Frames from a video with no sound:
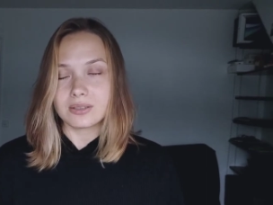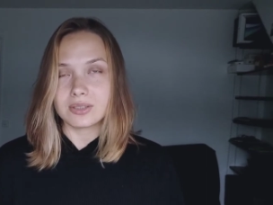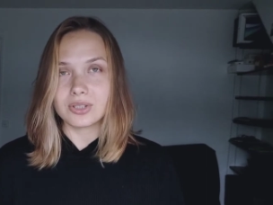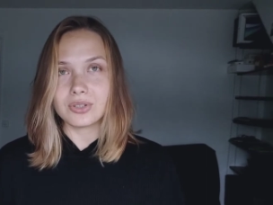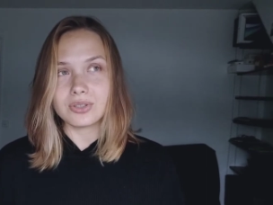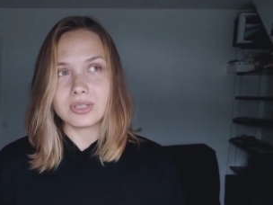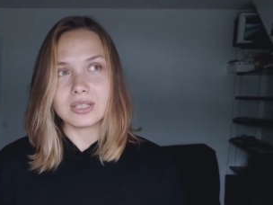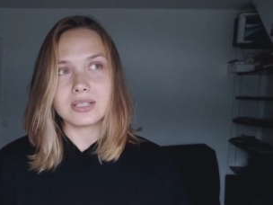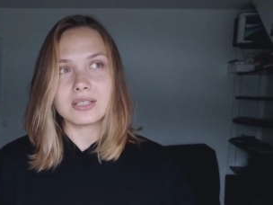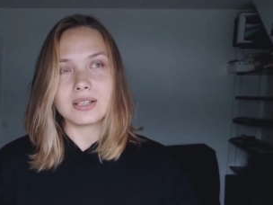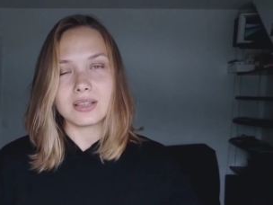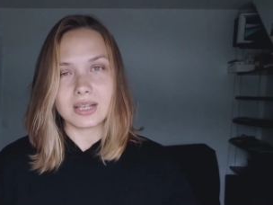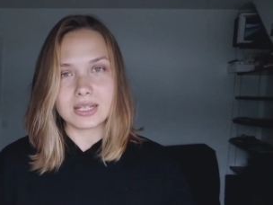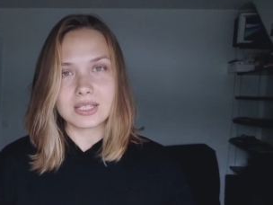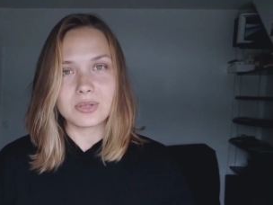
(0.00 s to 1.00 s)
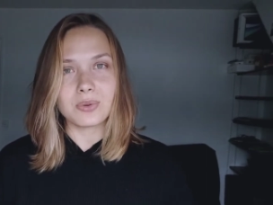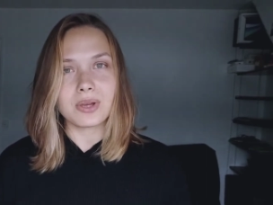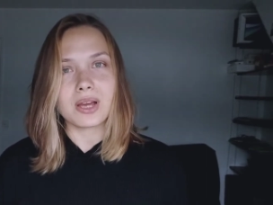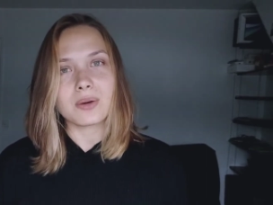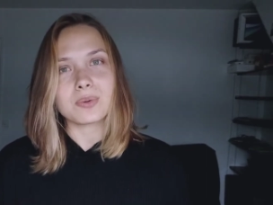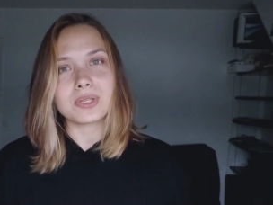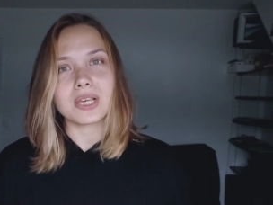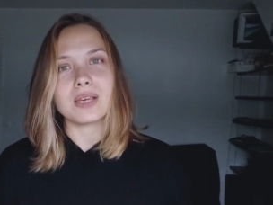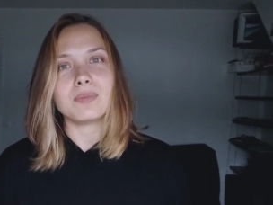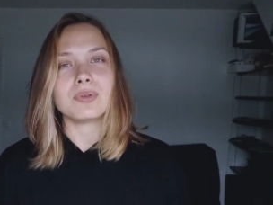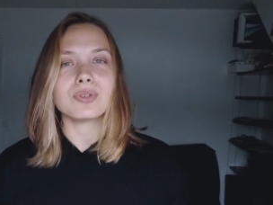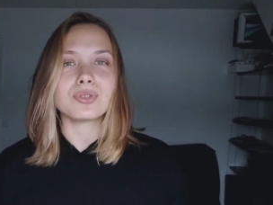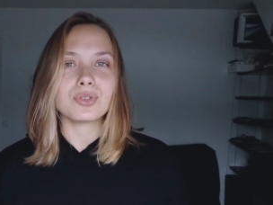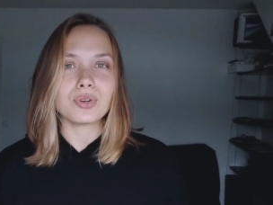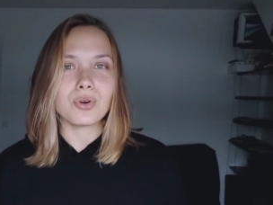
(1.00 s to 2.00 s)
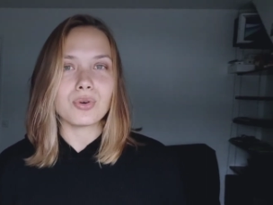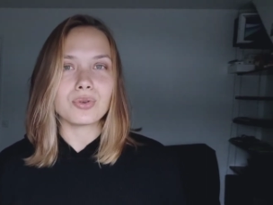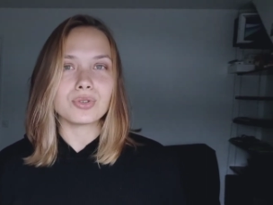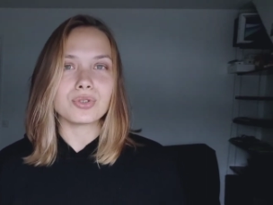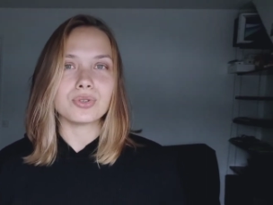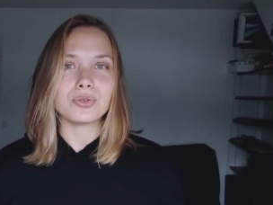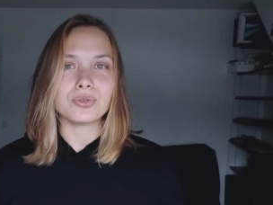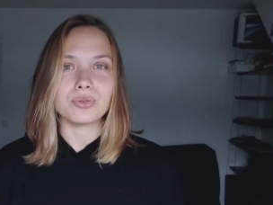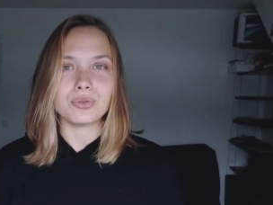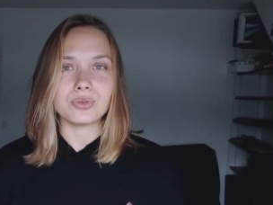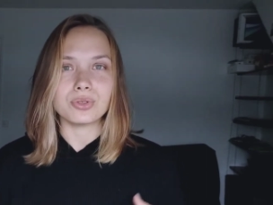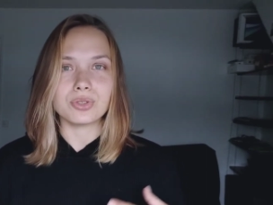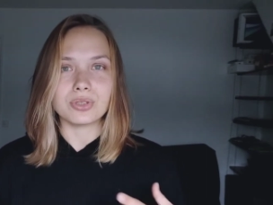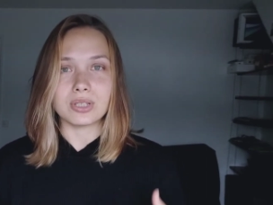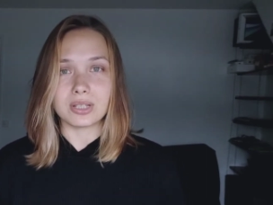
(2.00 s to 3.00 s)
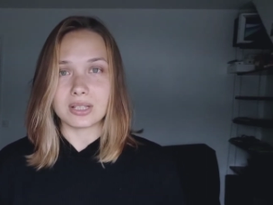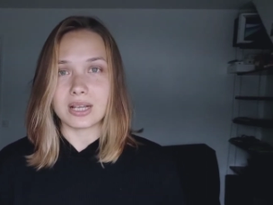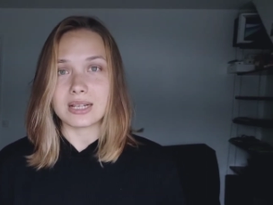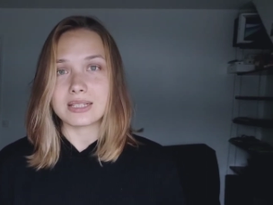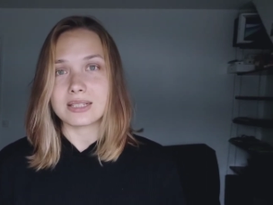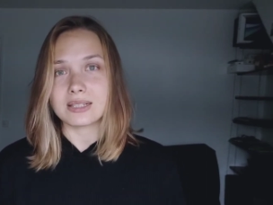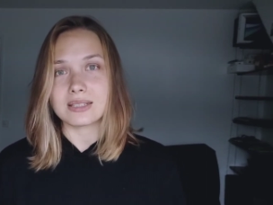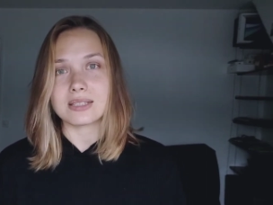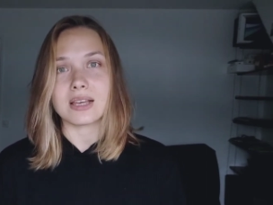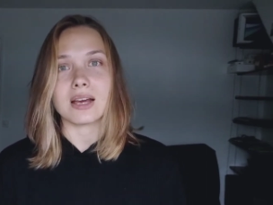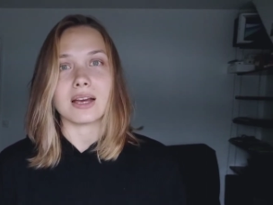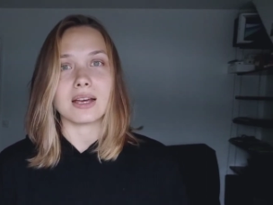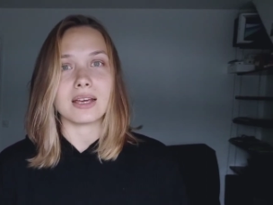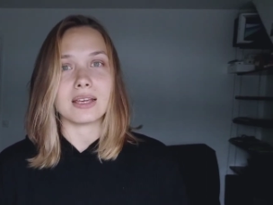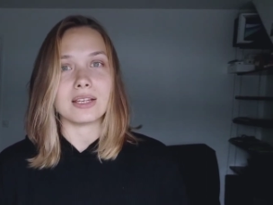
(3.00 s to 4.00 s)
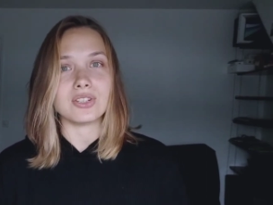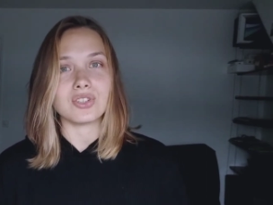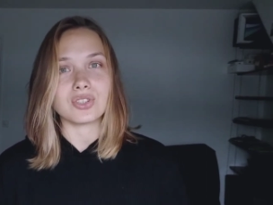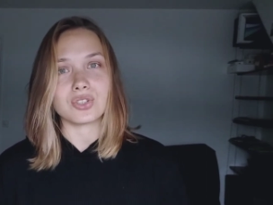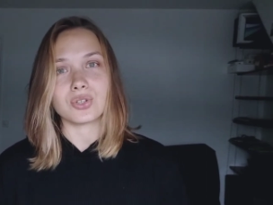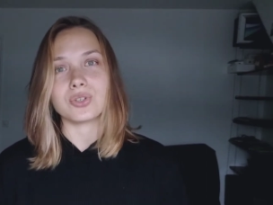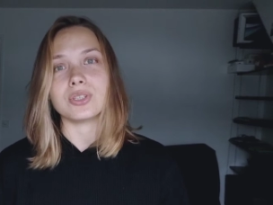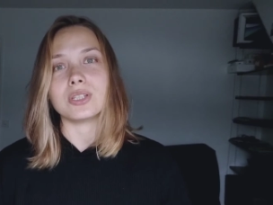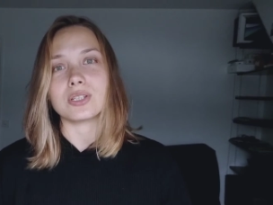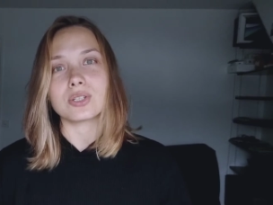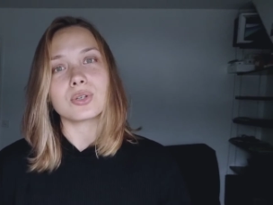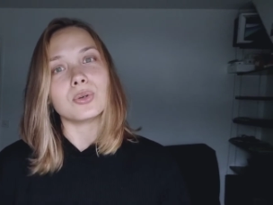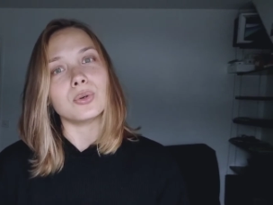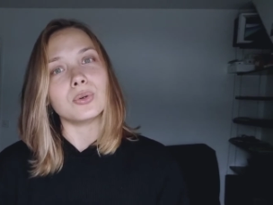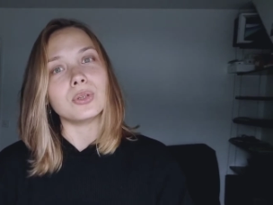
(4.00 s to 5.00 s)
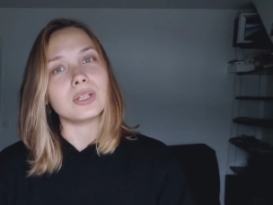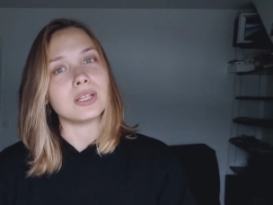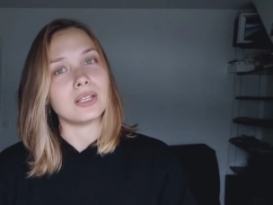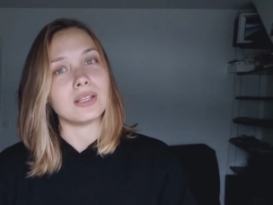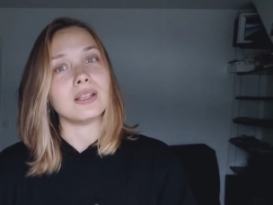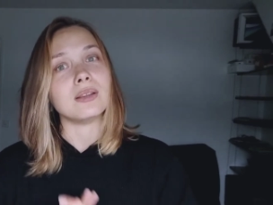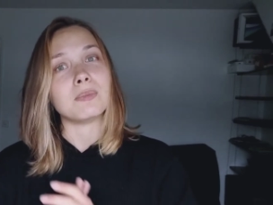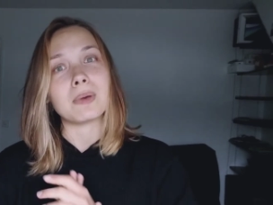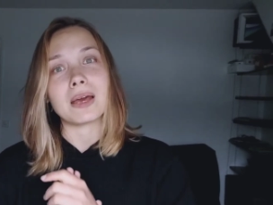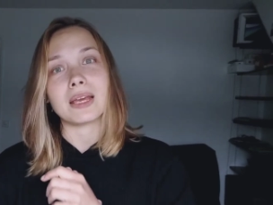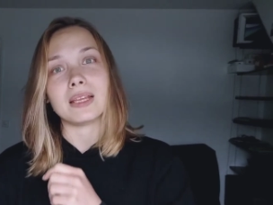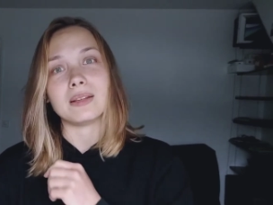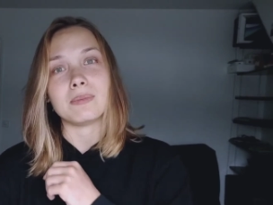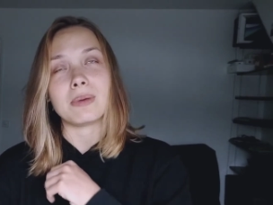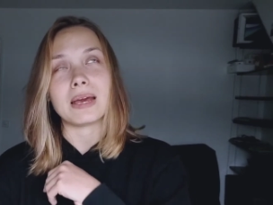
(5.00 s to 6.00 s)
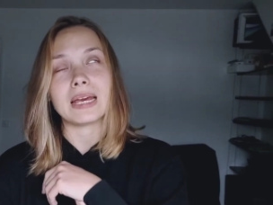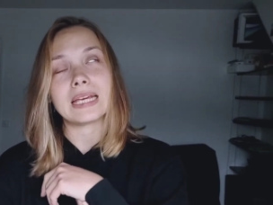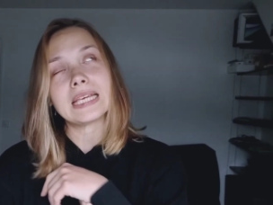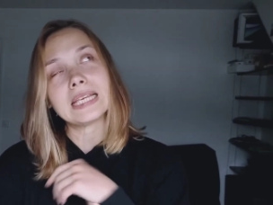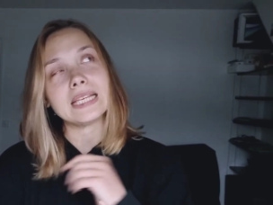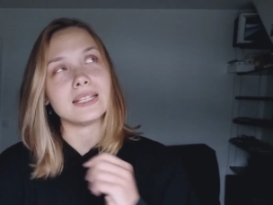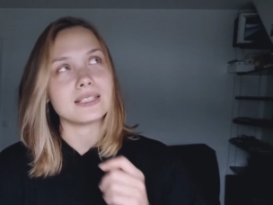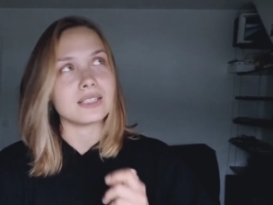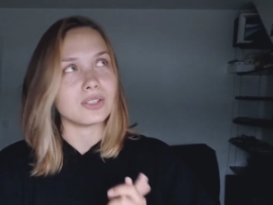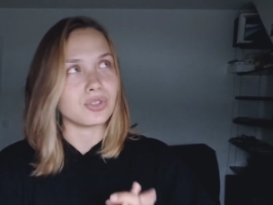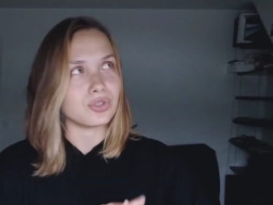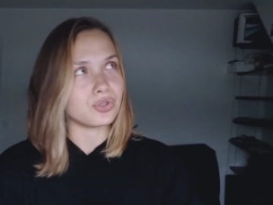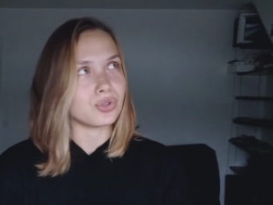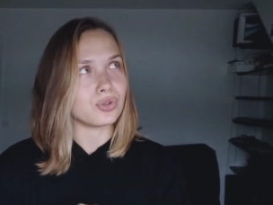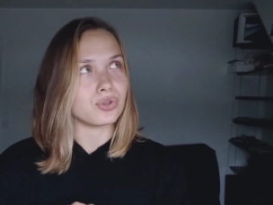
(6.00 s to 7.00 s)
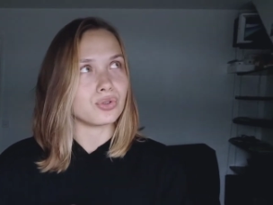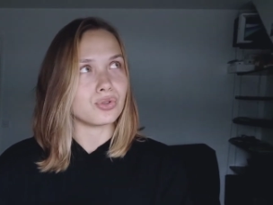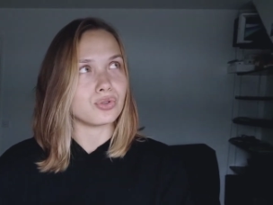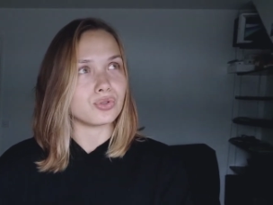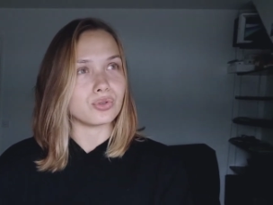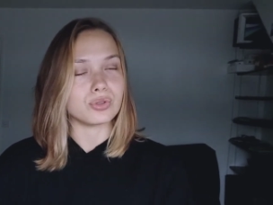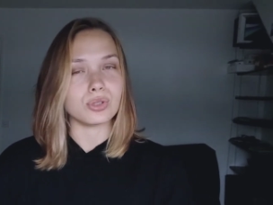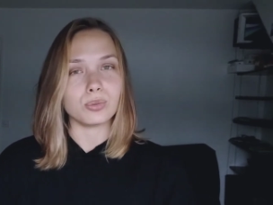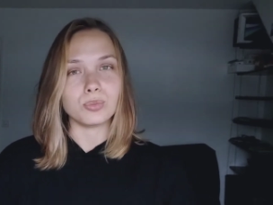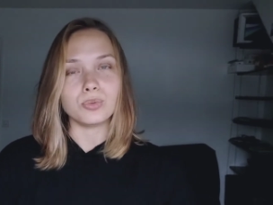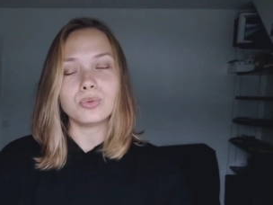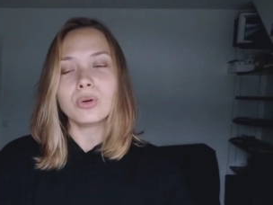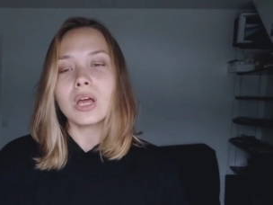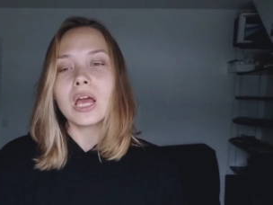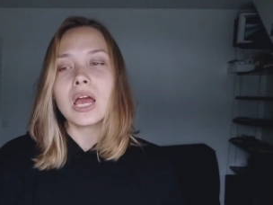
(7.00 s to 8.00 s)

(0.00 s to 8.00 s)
Good that the last week I was able to go to, to the classes. I just joined the school in, in, in Paris, it's Juste Debout